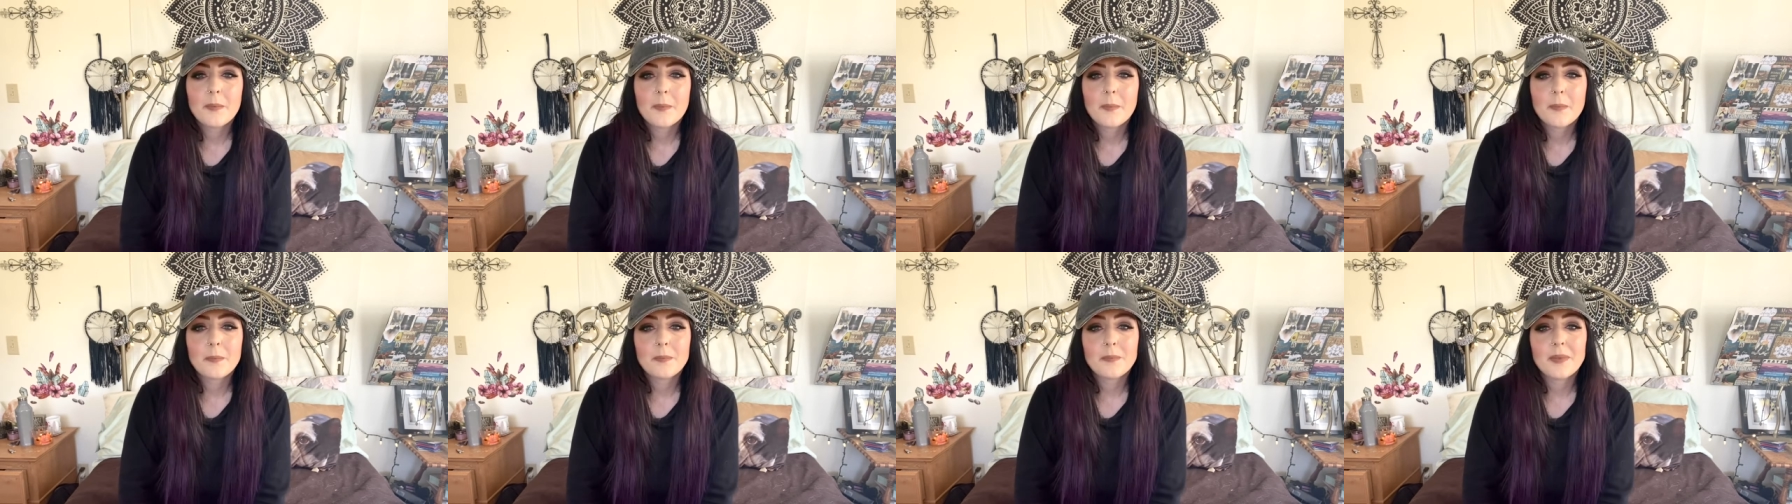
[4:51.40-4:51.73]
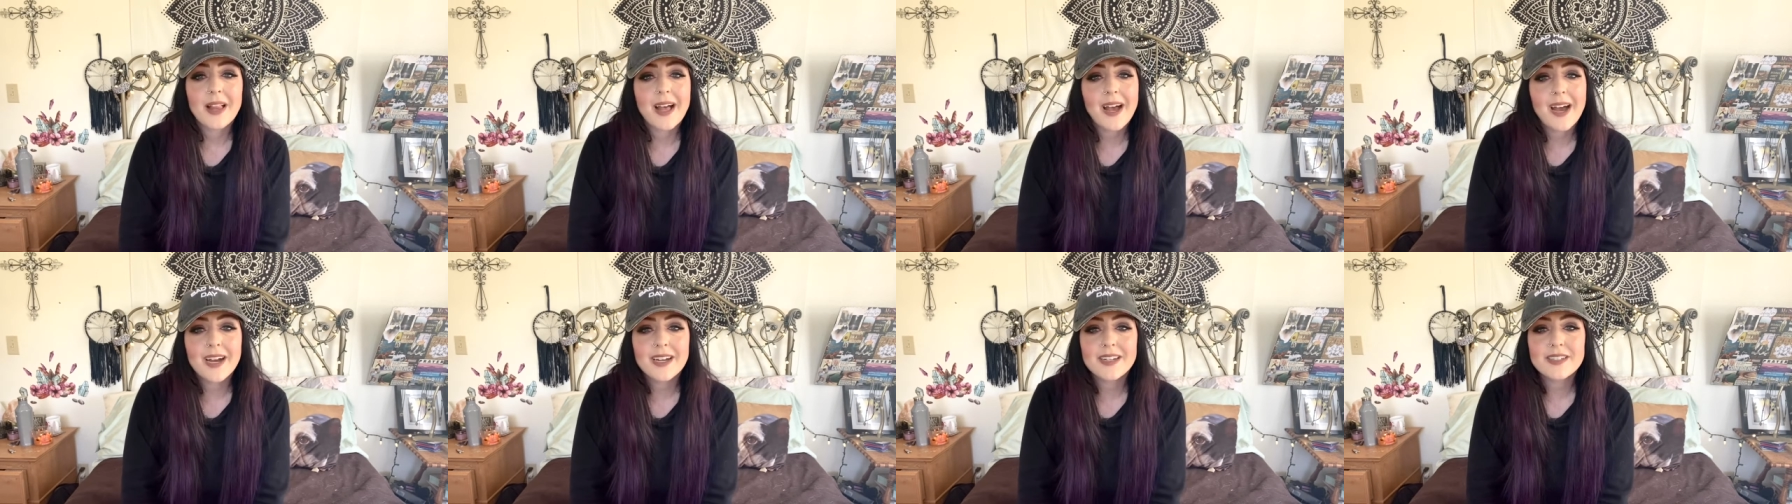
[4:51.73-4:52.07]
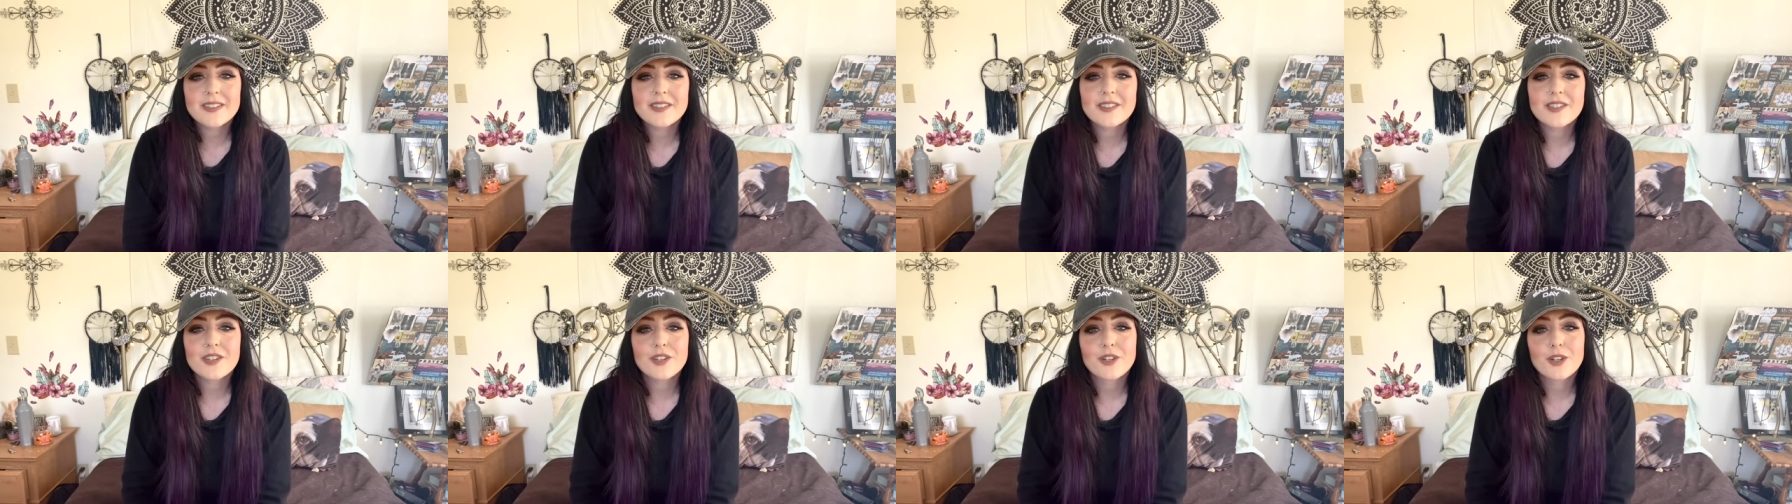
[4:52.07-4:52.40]

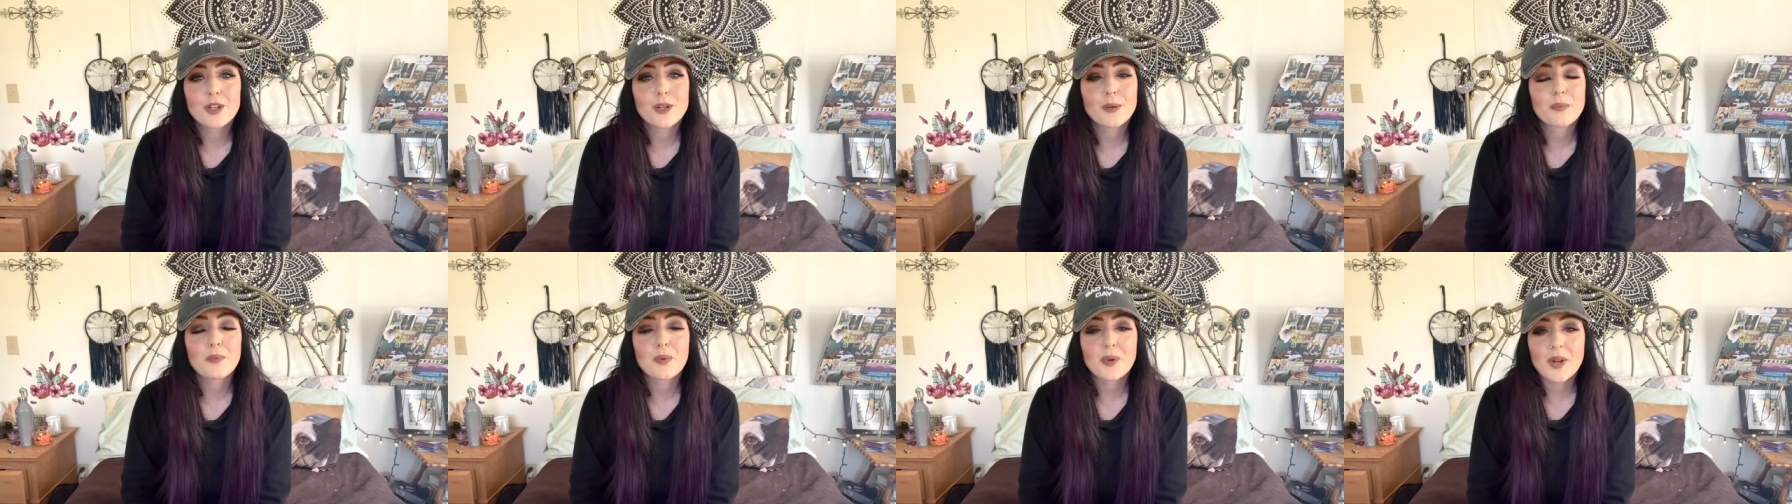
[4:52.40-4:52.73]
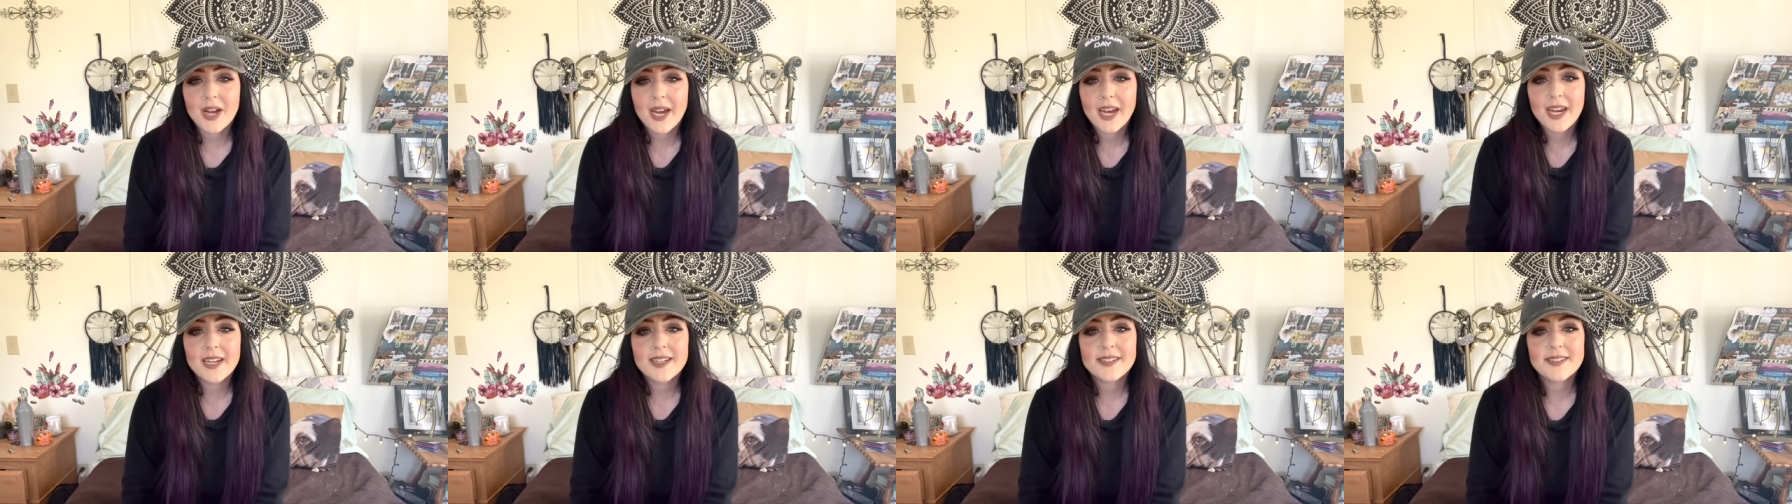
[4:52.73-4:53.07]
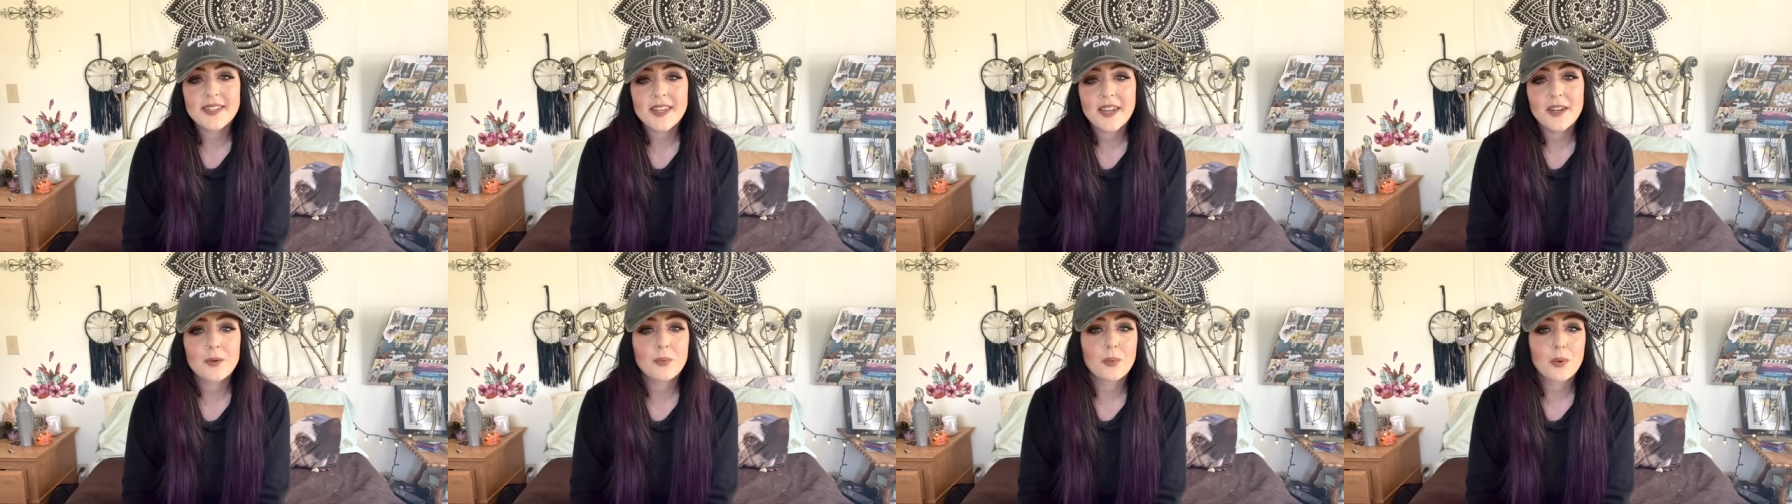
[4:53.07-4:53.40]
Blast your praise
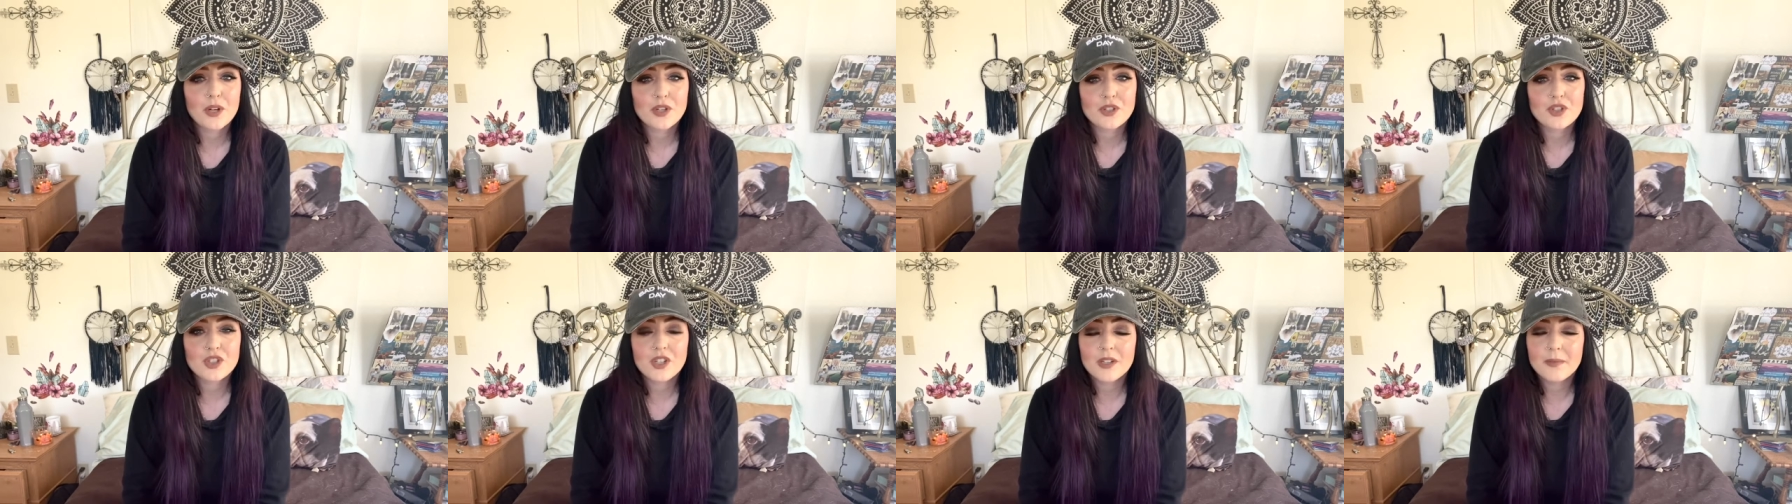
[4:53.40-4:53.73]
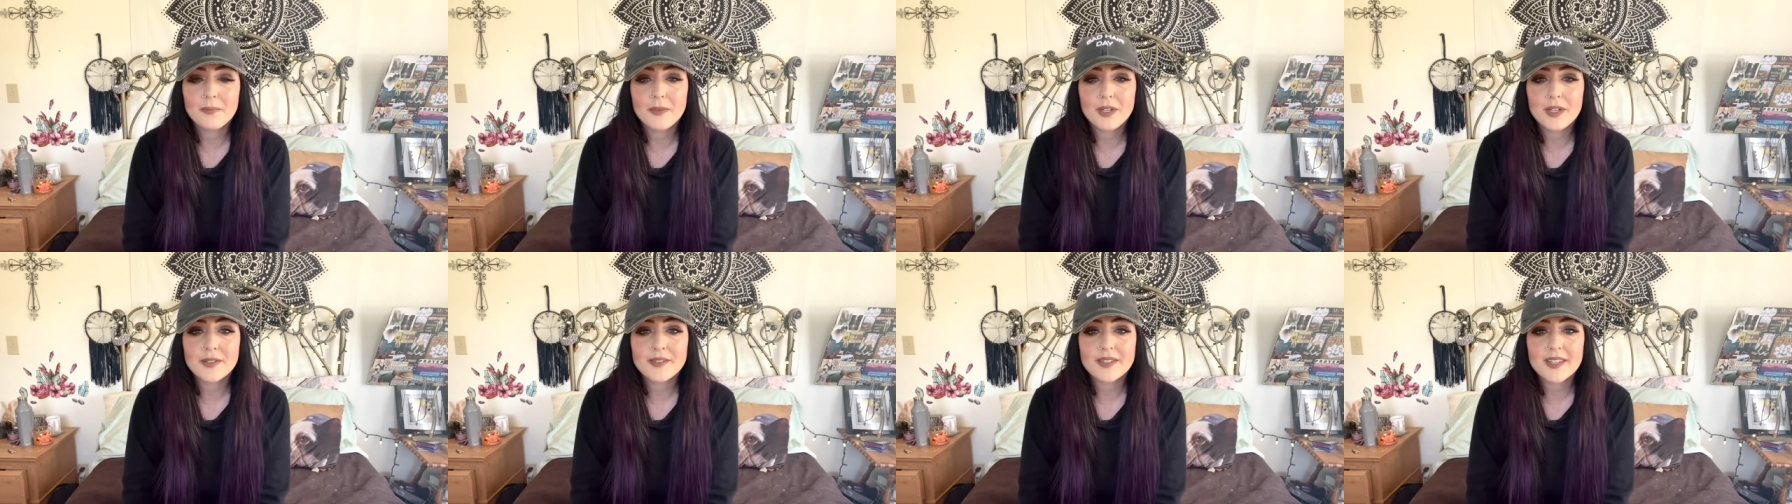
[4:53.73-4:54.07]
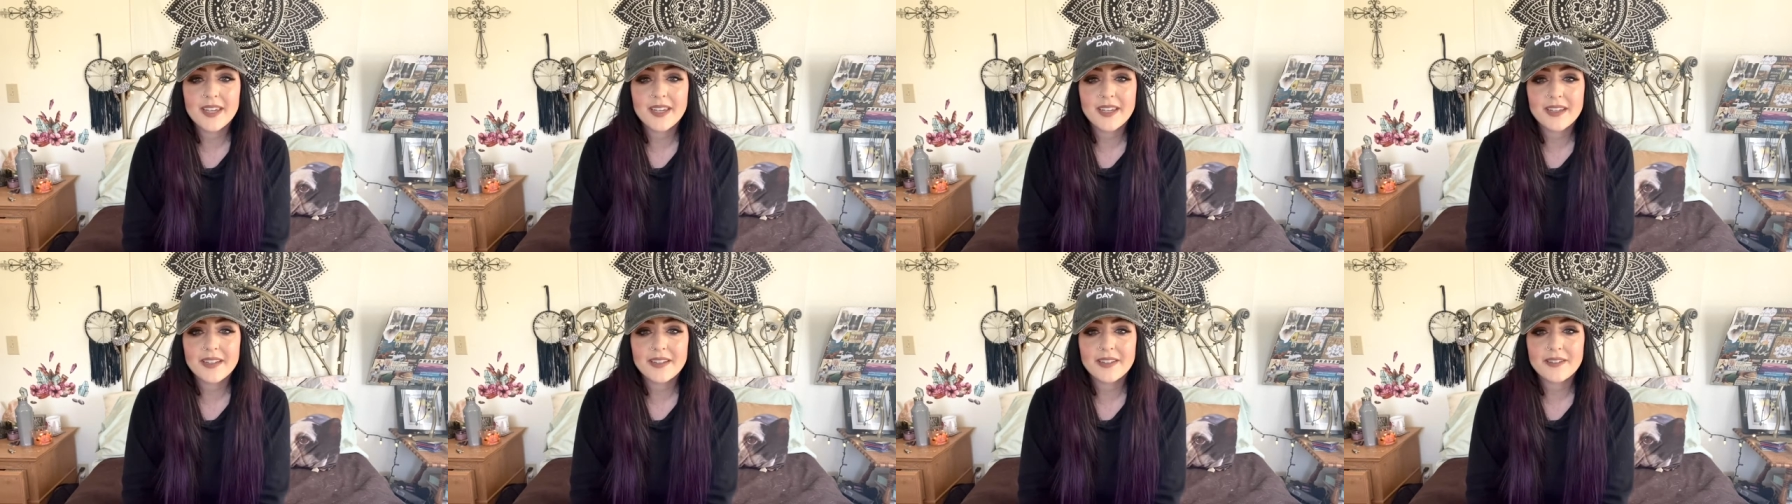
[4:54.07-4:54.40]
and worship
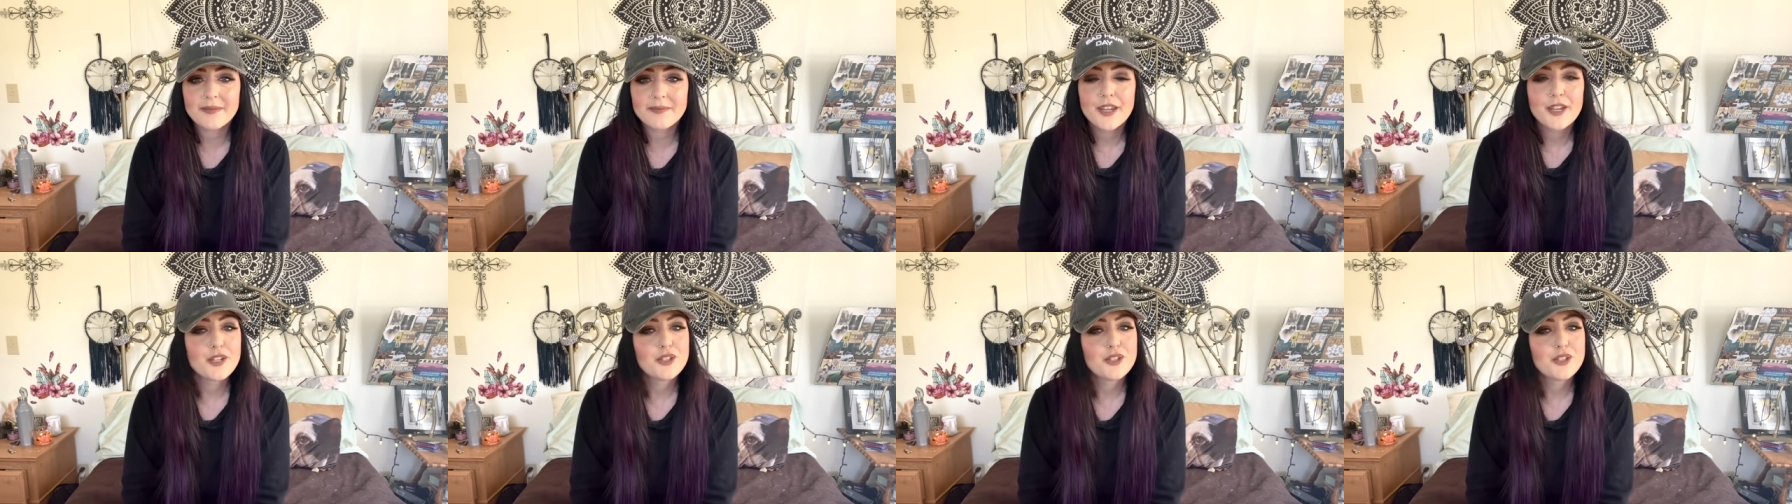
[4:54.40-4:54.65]
music.